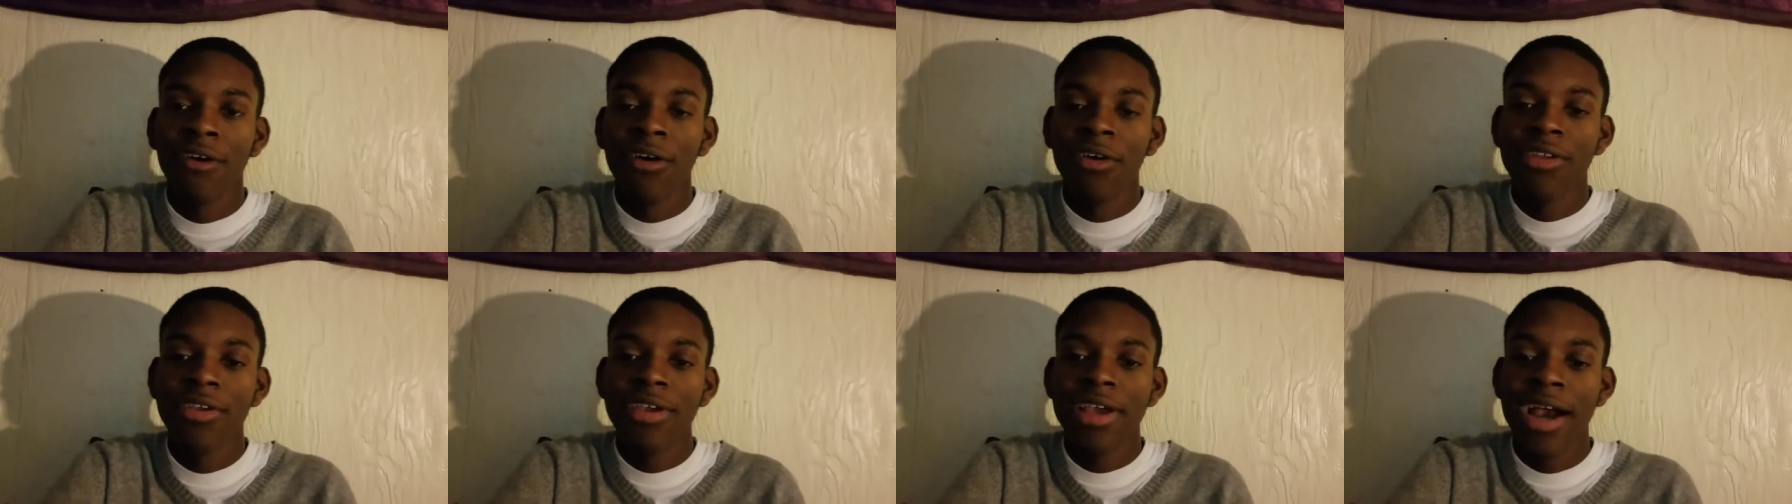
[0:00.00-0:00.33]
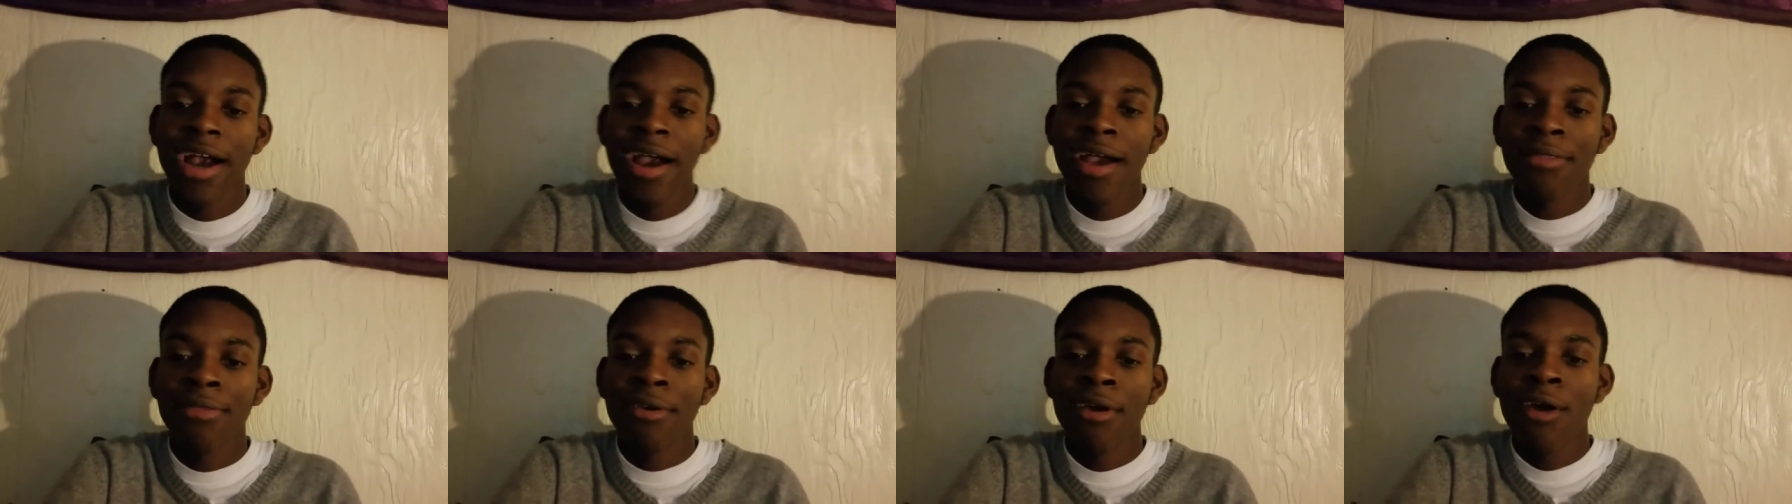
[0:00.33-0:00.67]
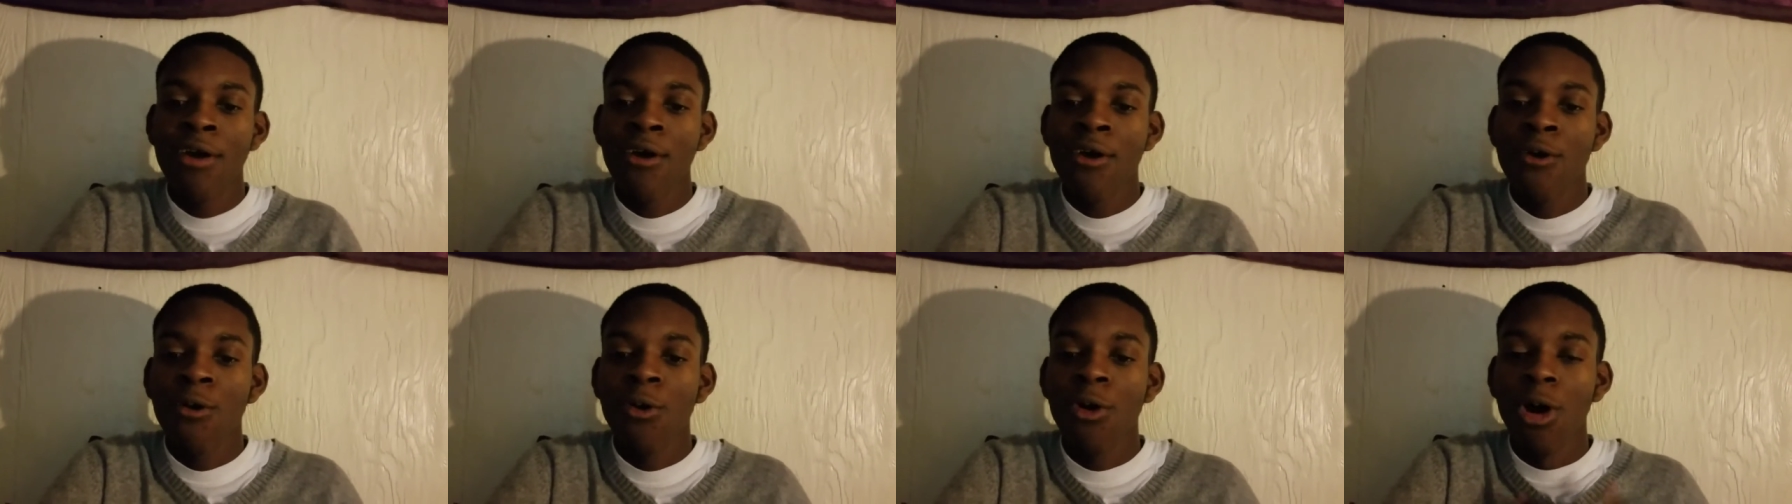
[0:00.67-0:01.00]
all you guys
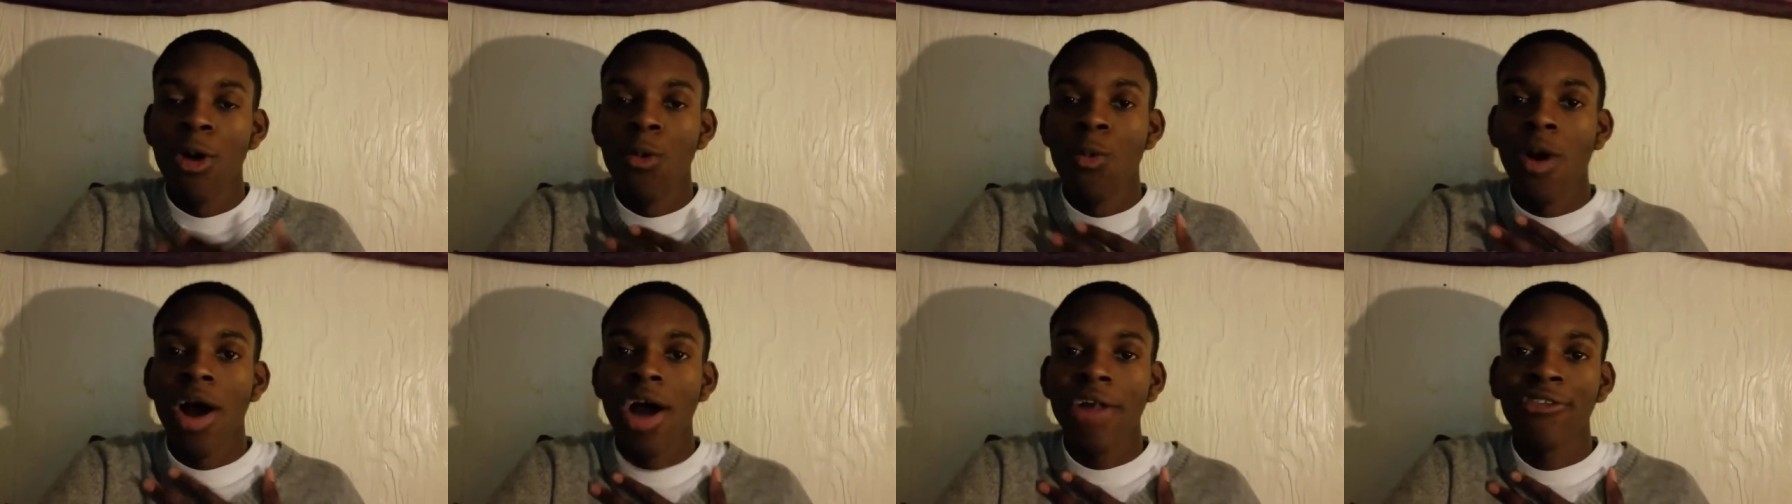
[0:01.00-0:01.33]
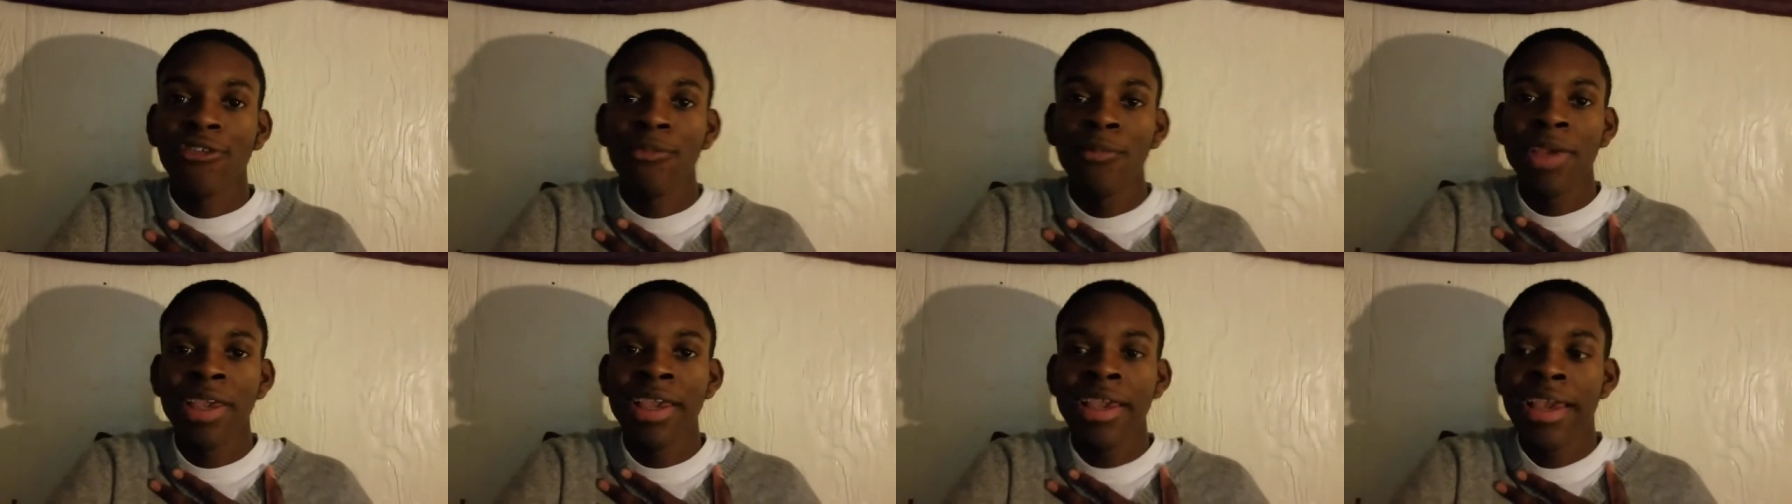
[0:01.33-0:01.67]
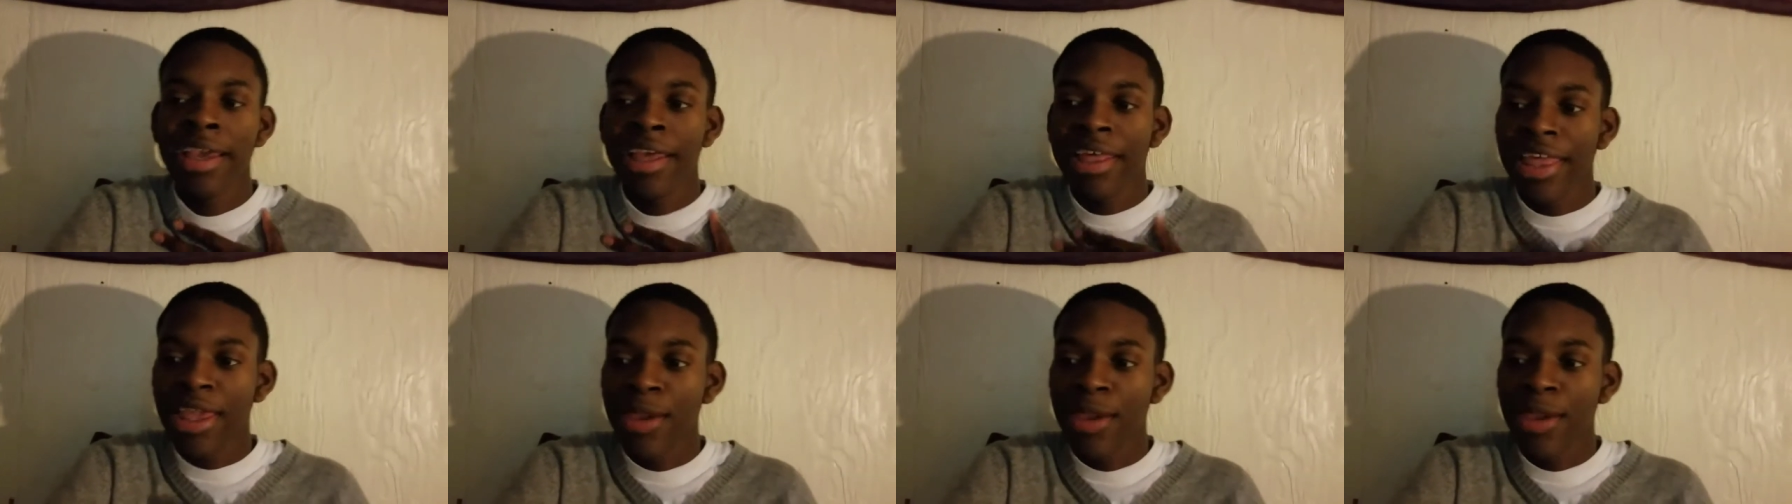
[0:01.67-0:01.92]
who are watching me,